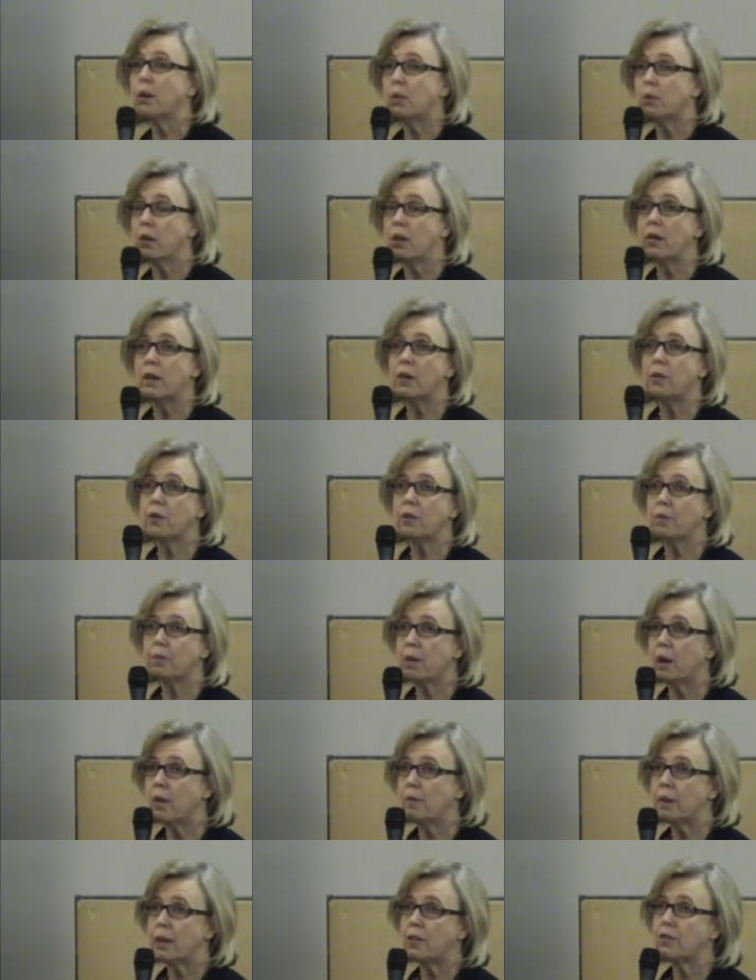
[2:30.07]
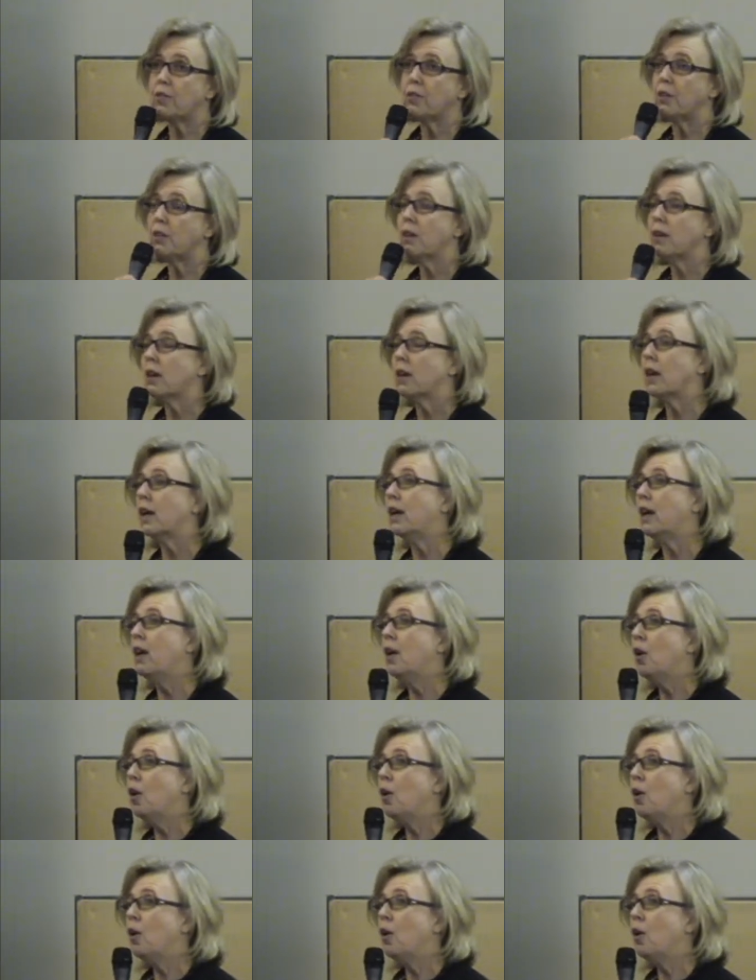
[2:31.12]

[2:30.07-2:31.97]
Mulroney was Prime Minister, and I